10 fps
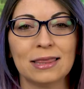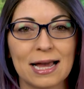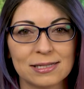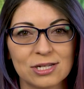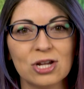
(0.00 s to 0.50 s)

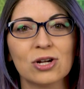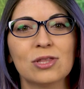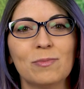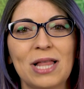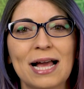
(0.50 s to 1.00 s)
Last
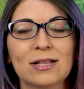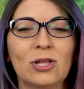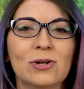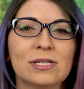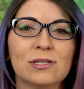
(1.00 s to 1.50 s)
year, the Black
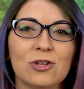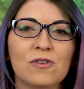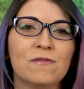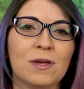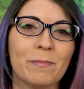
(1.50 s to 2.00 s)
Lotus
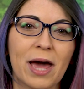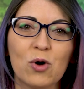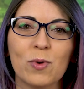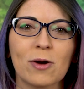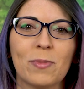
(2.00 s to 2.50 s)
UEFI
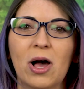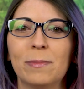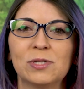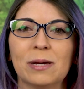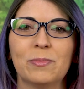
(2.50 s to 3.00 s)
malware
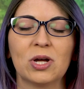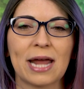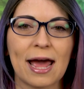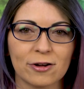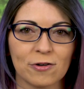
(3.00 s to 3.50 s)
popped up on
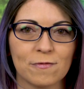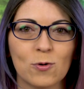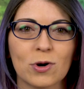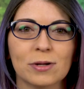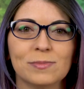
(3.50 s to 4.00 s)
hacker
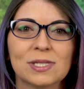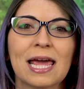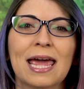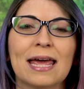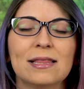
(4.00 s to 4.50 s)
forums
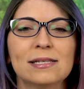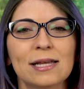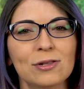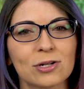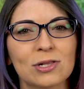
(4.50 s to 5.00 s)
and the
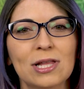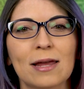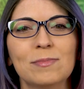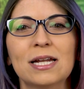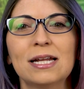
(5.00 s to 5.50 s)
seller
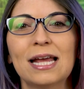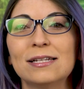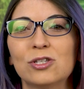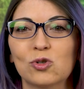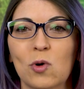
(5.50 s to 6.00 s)
claimed that it
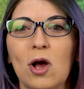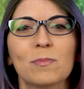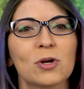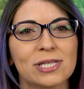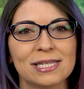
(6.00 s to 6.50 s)
had
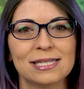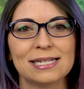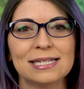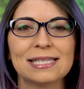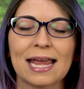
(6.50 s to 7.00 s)
strong
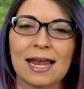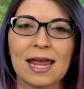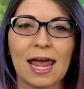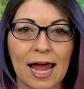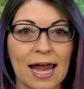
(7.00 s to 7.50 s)
persistence
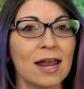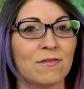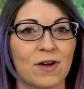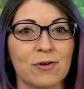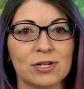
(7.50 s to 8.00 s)
and
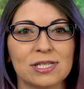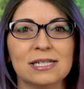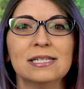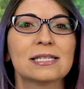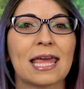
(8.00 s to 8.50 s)

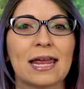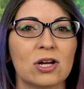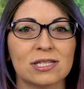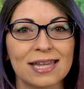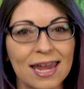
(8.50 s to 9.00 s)
Antiviruses
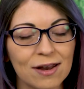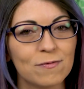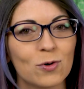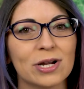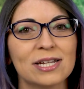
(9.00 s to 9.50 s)
cannot scan
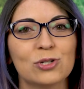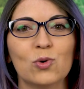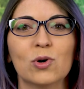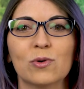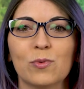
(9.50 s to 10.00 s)
for it
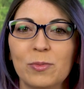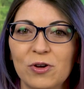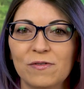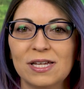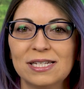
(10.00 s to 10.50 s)
or
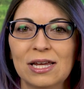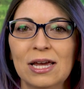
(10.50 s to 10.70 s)
remove it.